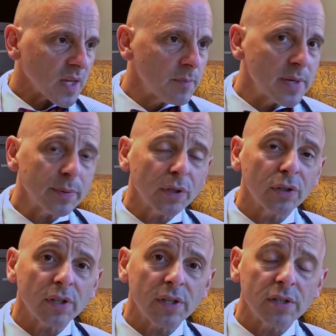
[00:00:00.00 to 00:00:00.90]
people are
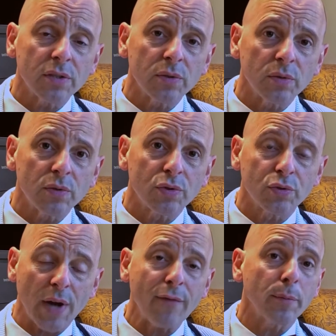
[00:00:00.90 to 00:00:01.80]
looking to
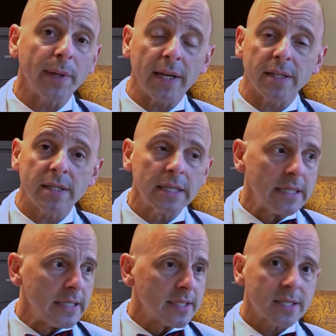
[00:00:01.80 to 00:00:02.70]
travel plans,
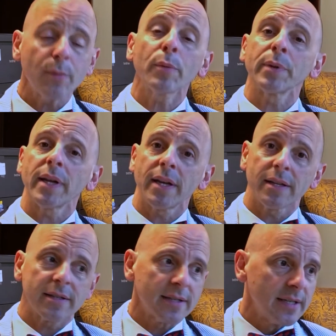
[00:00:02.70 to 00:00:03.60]
summer
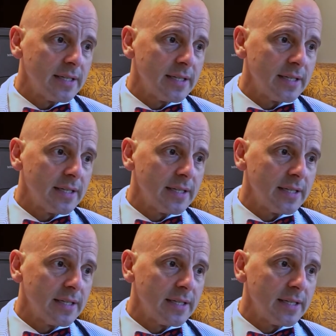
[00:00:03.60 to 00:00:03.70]
plans.